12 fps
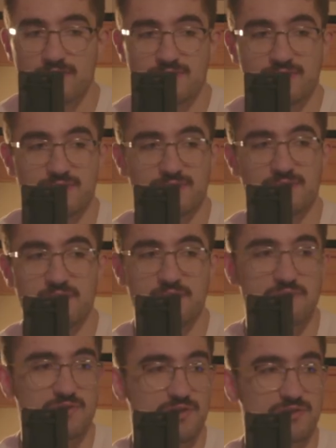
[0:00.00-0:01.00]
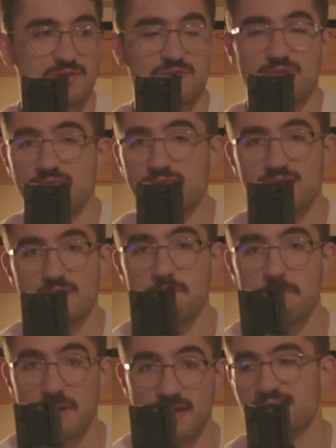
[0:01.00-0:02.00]
is just the freaking
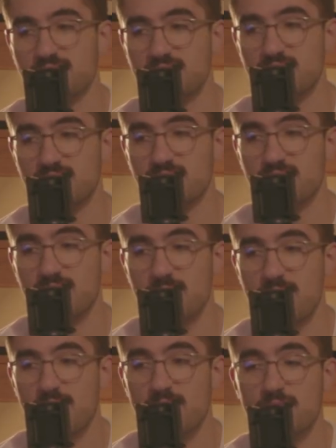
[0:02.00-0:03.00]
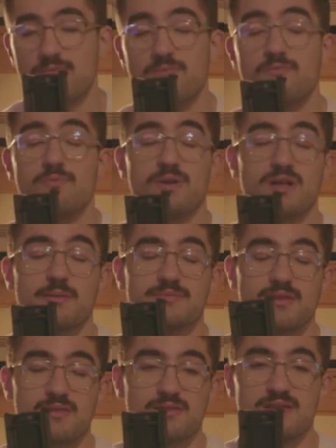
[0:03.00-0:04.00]
best. When it comes to
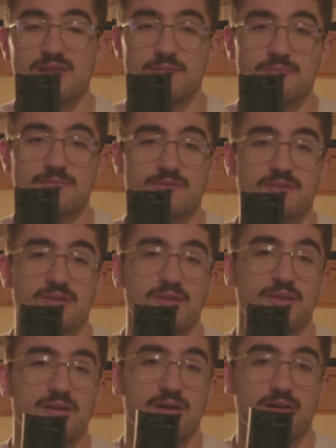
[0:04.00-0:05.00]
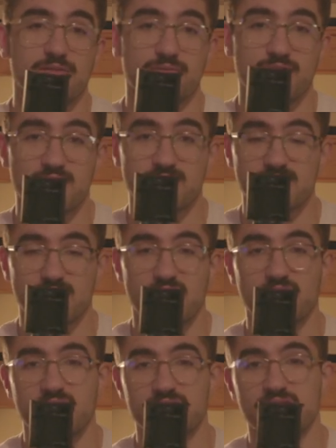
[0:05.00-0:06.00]
themes of things that I
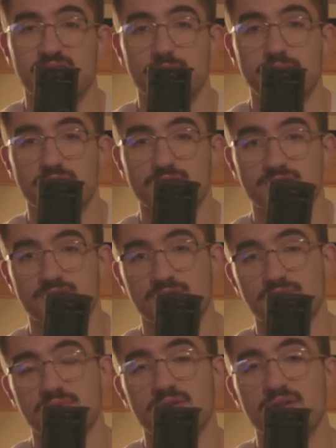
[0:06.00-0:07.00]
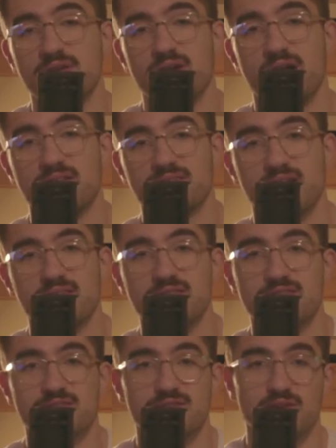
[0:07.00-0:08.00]
like to take pictures of, I tend to
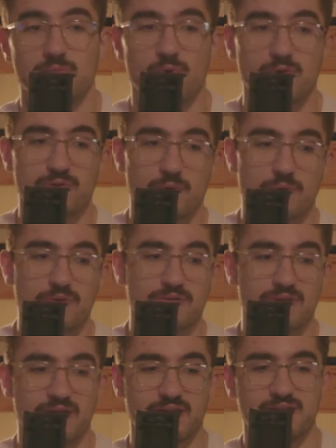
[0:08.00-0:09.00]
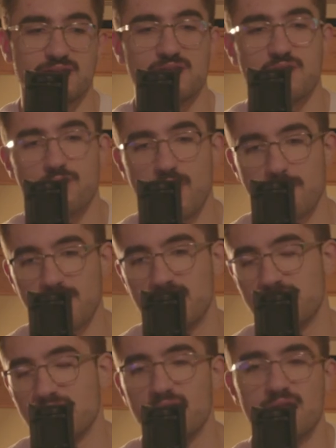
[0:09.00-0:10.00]
steer more towards like decrepit,
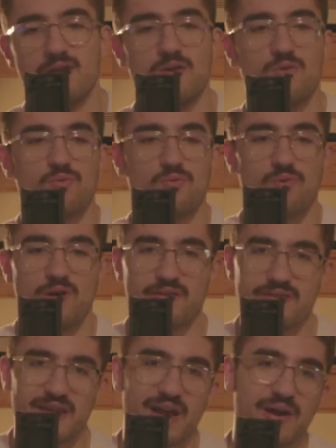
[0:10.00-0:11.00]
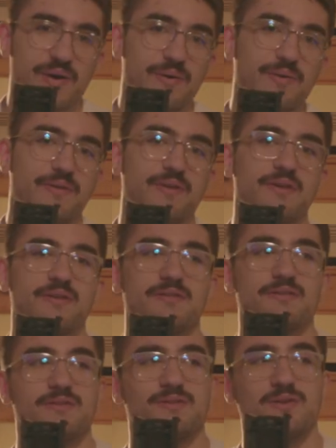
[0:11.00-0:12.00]
rundown,
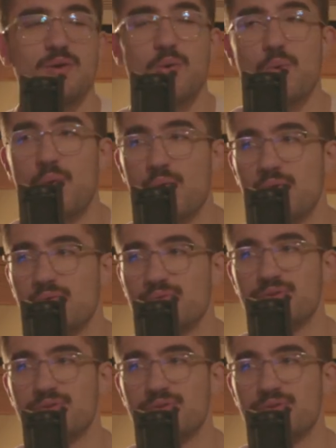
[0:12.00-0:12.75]
old,